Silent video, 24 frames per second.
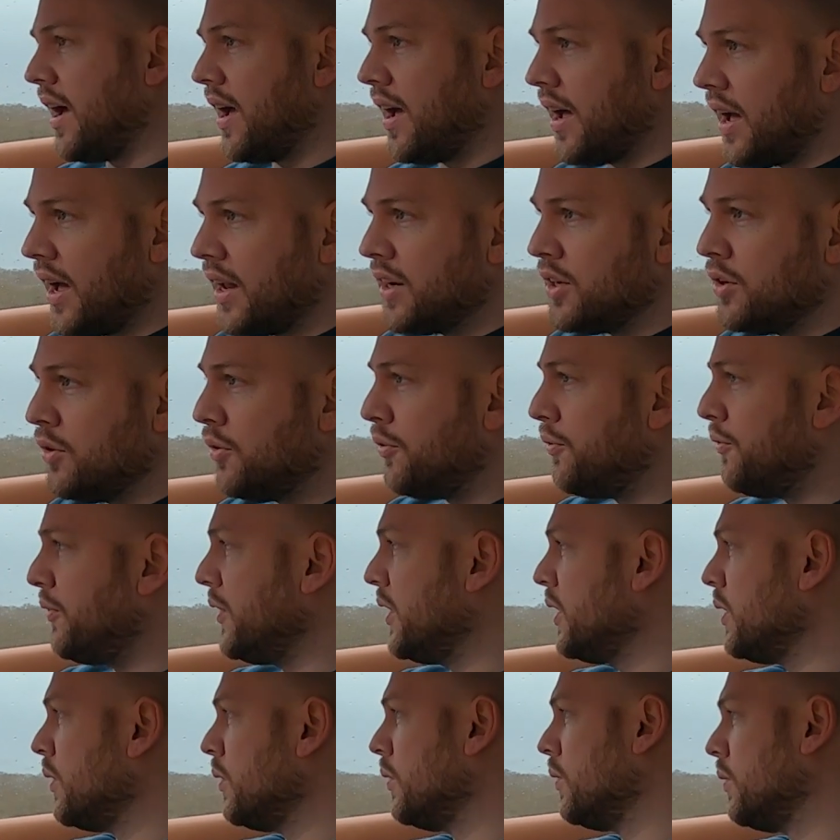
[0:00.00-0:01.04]
and it
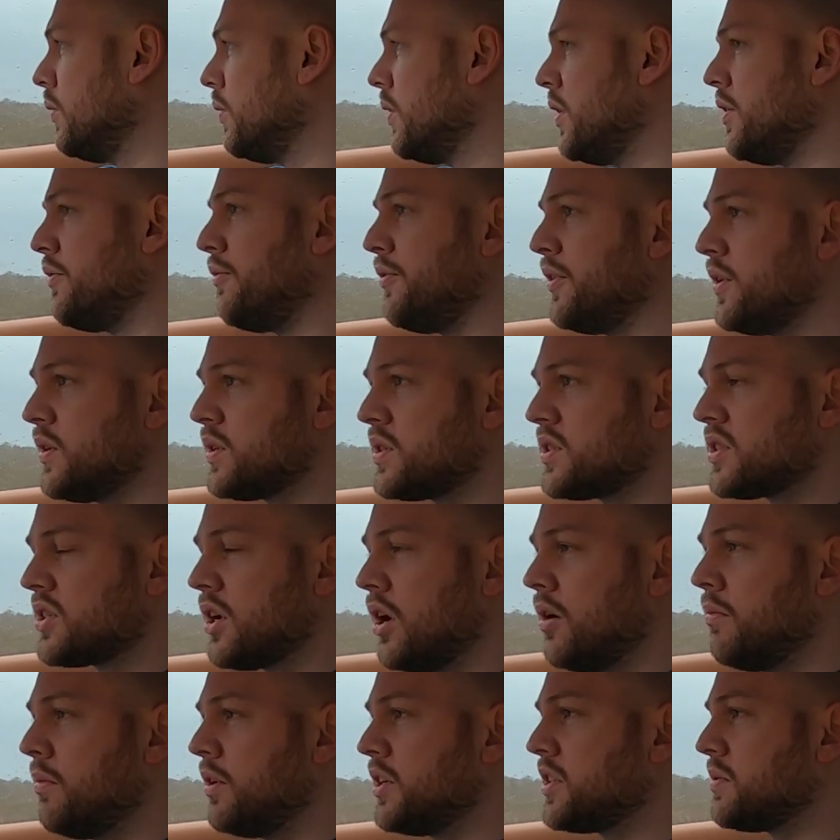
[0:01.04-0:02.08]
feels so
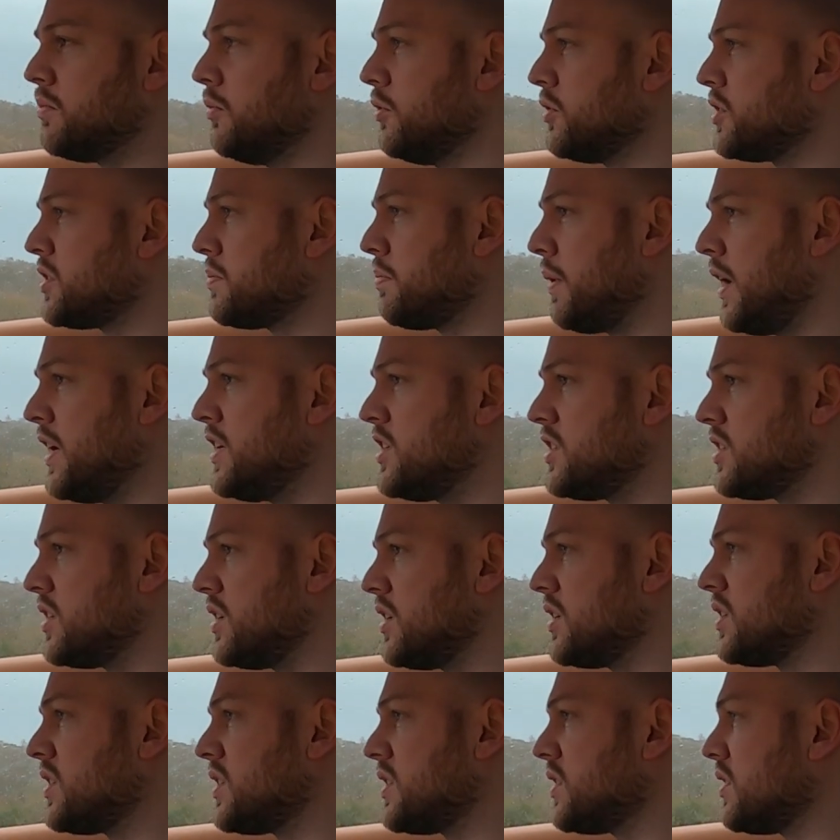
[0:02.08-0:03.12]
much more
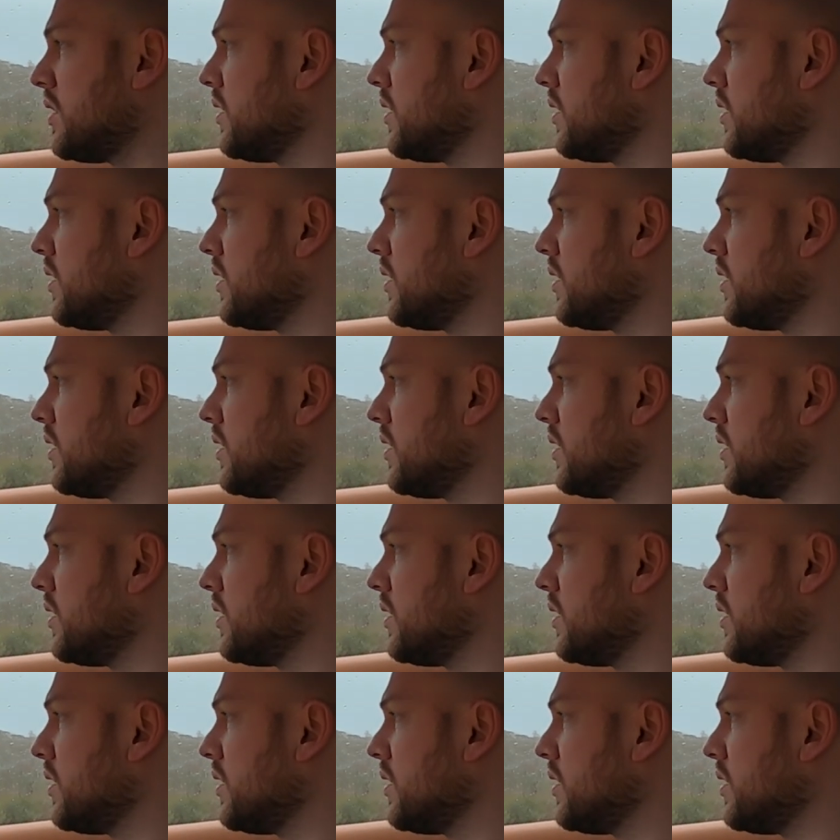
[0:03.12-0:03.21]
spacious.